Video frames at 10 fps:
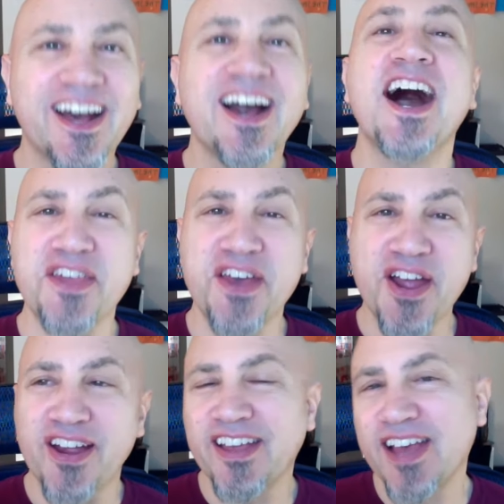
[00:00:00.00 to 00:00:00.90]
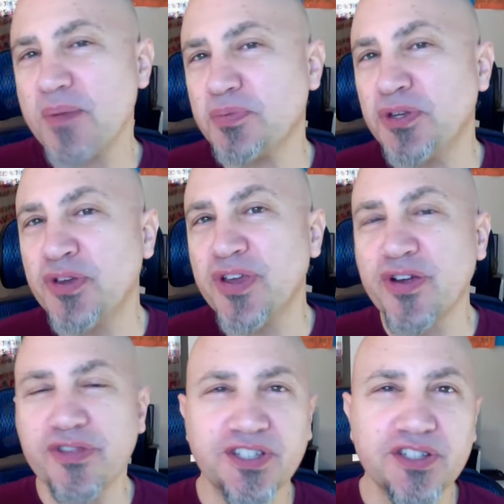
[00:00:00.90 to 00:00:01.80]
there. Happy New Year.
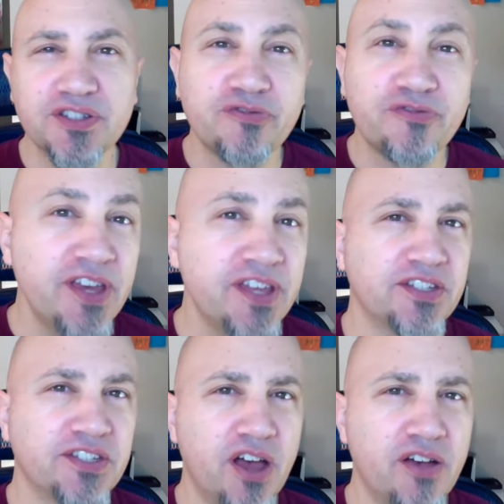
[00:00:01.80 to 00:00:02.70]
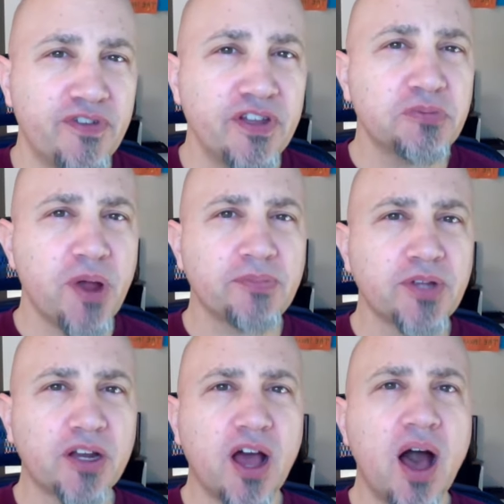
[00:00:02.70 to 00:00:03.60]
This is Vince of
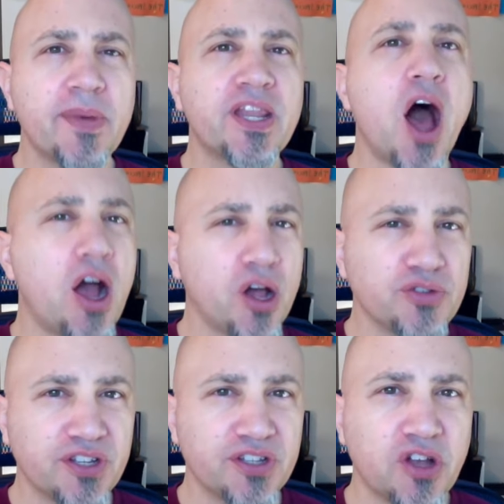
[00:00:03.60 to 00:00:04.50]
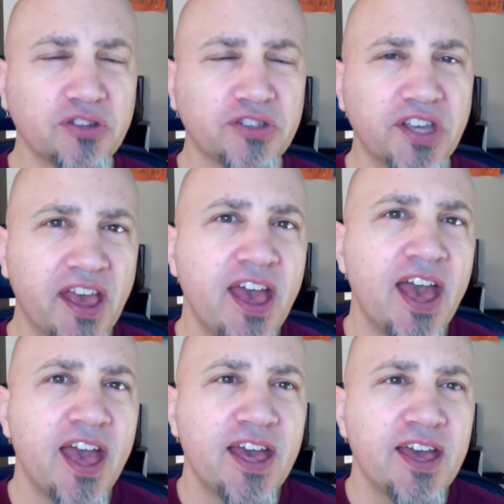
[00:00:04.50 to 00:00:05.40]
vinceprep.com and Agos Consulting.
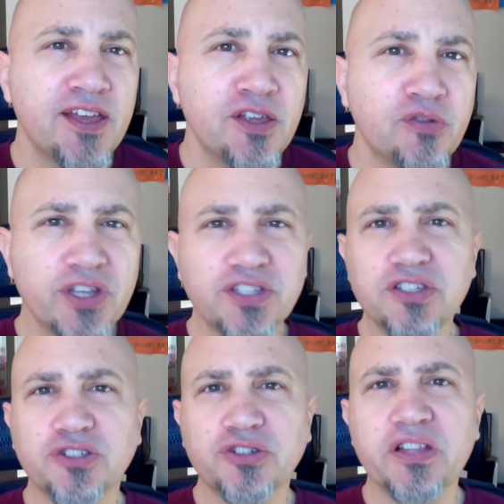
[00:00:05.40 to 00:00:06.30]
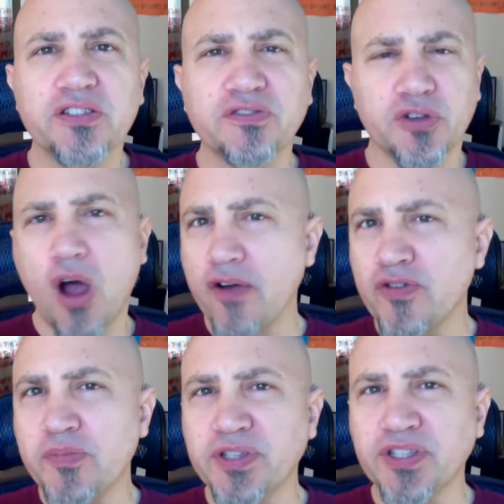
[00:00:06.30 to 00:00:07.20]
Recent trends to
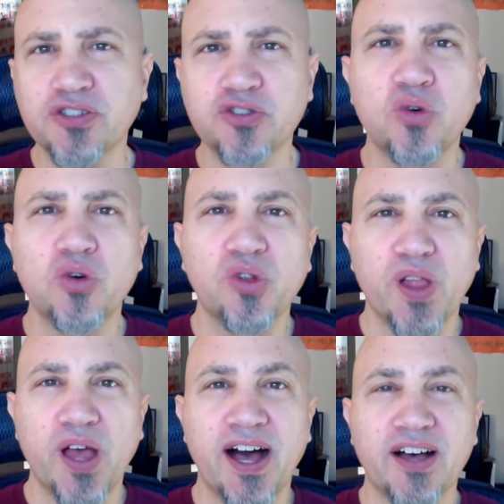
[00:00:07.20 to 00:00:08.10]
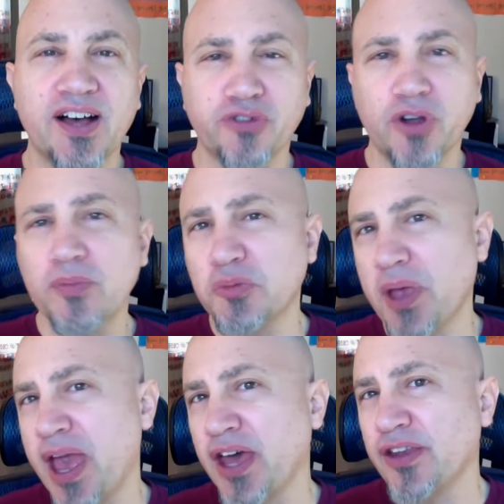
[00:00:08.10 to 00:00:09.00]
Harvard Business School uh, from
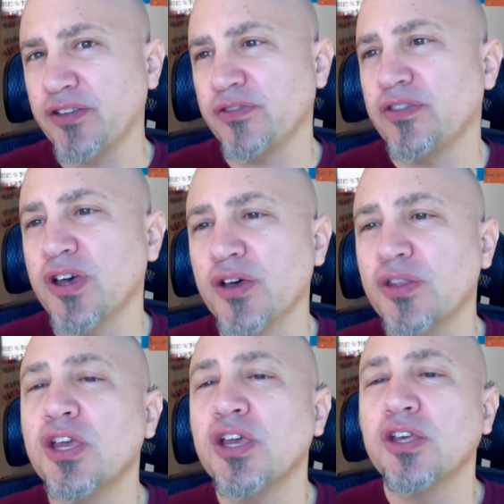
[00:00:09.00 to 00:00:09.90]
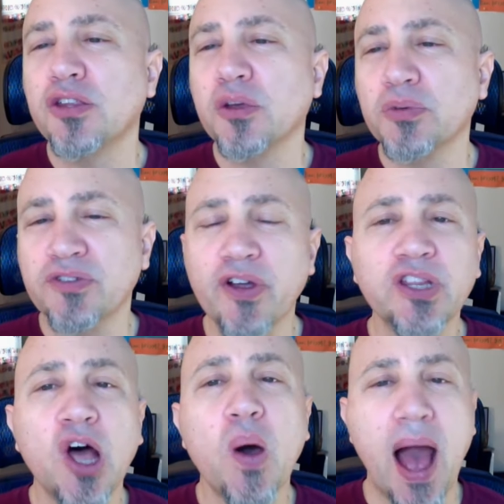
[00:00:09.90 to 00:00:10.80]
Japan. The there was a very
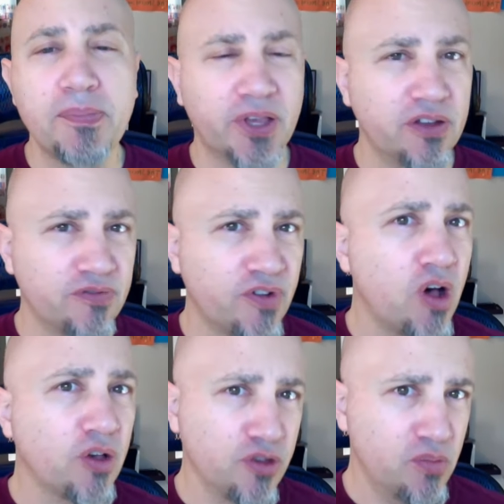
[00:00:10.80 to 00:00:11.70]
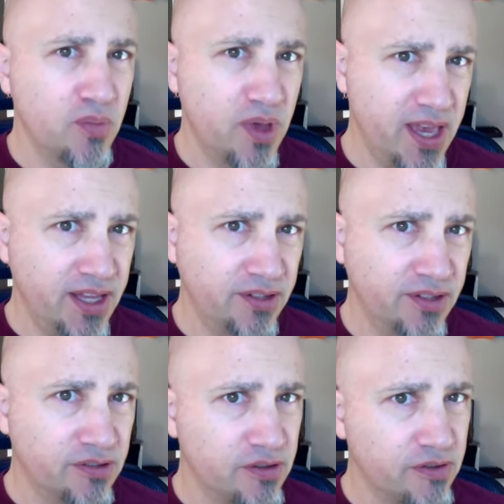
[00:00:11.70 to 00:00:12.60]
low applicant volume
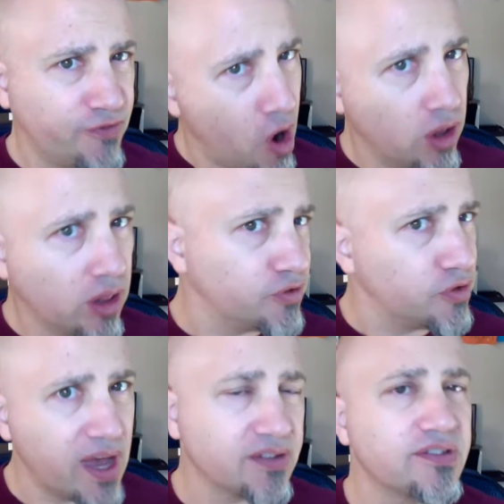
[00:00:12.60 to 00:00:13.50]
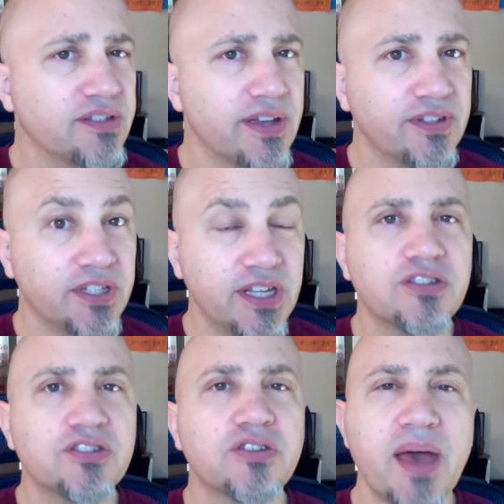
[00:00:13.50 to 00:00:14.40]
in fall of
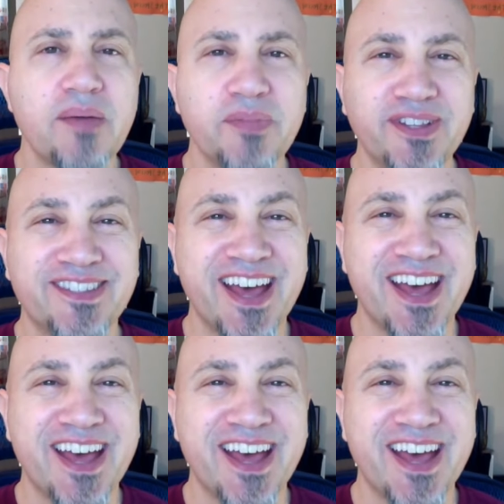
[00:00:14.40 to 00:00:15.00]
2017. So that means that